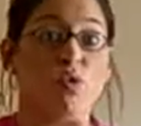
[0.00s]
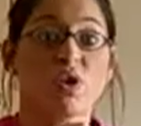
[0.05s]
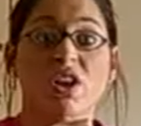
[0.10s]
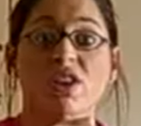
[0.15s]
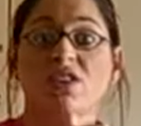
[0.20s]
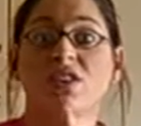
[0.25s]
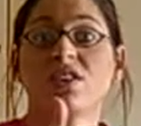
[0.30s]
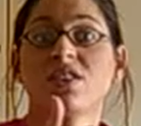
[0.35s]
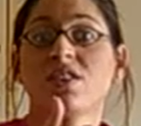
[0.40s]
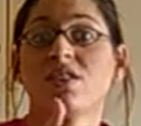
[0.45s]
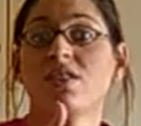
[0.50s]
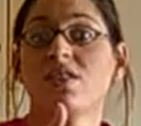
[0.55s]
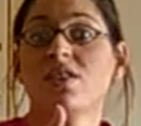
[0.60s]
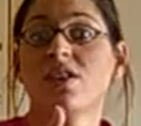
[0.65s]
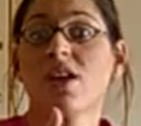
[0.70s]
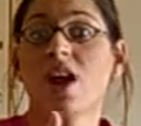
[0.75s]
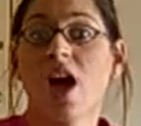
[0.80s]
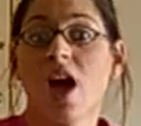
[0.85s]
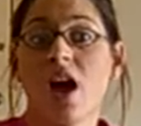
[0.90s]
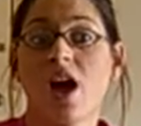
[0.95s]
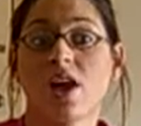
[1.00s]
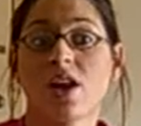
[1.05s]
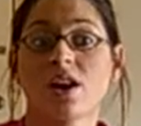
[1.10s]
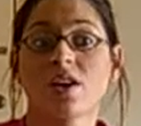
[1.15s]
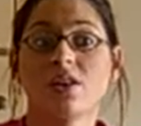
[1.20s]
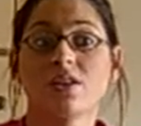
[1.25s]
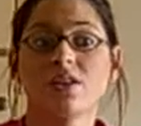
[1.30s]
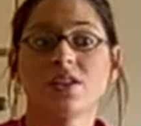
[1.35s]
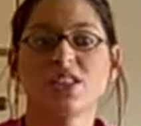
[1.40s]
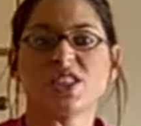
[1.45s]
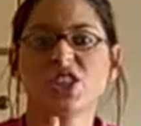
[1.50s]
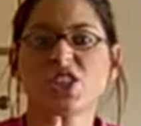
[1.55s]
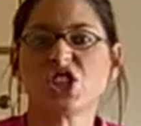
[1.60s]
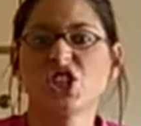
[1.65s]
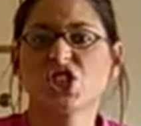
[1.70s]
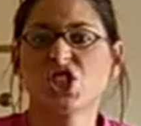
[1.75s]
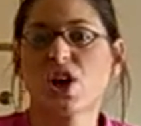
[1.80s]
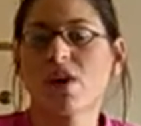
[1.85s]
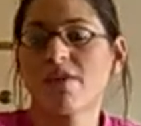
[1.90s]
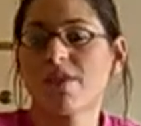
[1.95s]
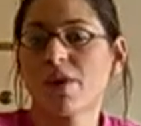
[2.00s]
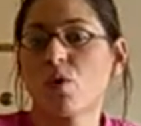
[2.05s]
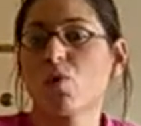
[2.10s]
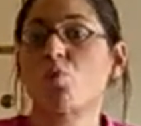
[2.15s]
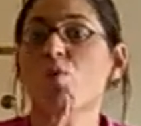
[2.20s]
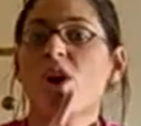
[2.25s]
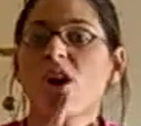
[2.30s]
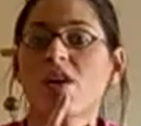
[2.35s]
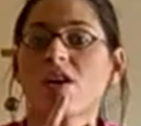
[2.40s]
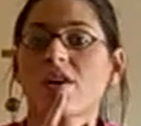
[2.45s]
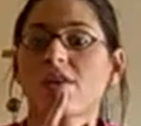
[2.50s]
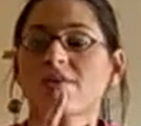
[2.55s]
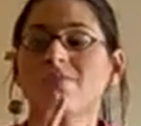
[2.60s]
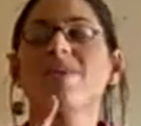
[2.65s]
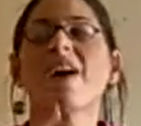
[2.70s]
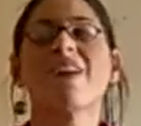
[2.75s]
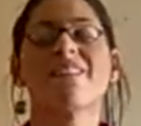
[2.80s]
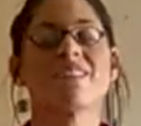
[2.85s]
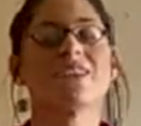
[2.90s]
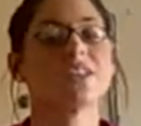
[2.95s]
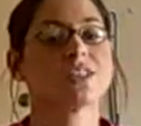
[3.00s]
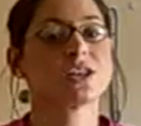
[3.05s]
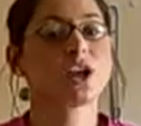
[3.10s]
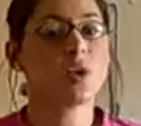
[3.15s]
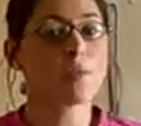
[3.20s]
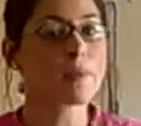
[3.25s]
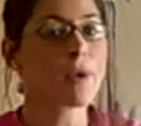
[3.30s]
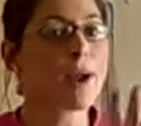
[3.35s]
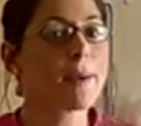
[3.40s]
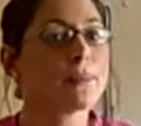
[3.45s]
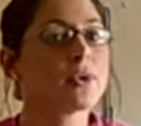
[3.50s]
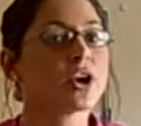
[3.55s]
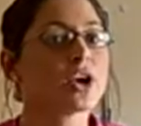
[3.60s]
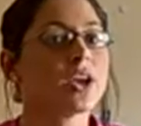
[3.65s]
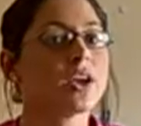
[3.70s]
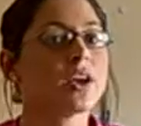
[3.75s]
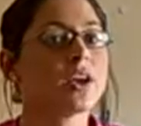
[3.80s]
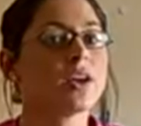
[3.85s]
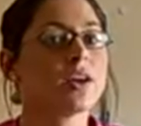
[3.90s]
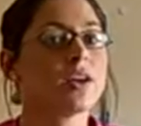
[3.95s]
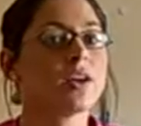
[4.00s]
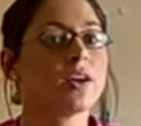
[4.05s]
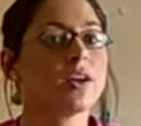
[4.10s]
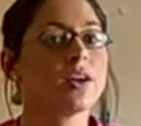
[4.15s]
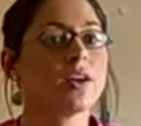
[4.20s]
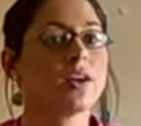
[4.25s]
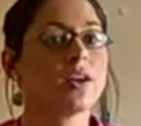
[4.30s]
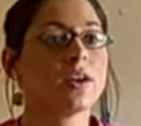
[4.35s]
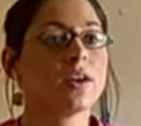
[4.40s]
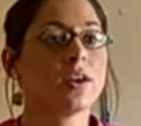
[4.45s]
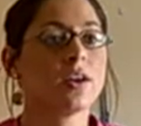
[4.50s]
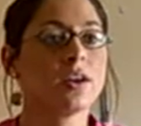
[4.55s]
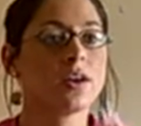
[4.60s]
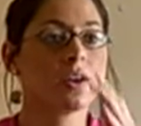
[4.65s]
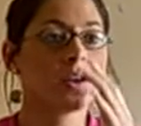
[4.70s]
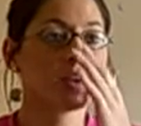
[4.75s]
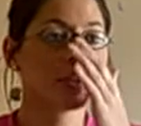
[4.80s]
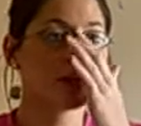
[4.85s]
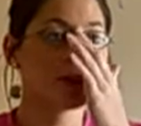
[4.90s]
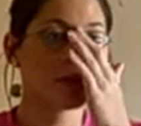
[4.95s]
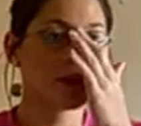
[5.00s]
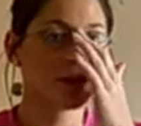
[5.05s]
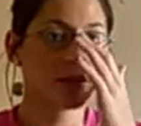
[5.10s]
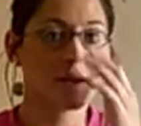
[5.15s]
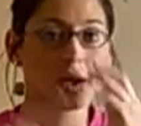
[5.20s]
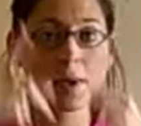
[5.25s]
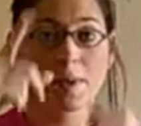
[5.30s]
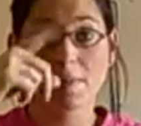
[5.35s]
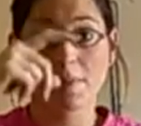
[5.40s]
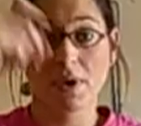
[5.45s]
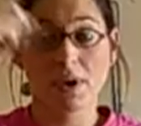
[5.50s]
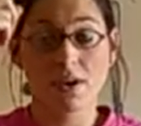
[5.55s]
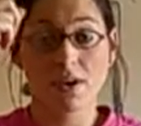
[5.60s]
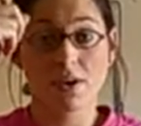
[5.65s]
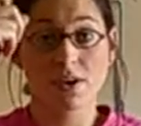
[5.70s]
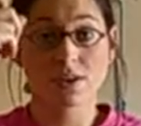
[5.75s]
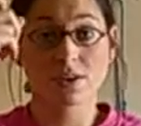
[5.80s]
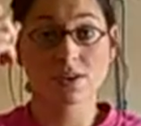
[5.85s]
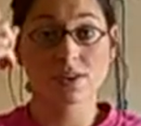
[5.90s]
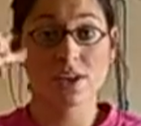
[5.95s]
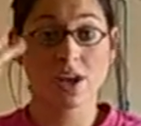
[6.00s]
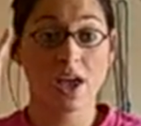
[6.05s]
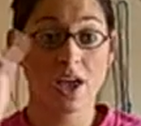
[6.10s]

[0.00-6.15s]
is a physical property of it, because if it will dissolve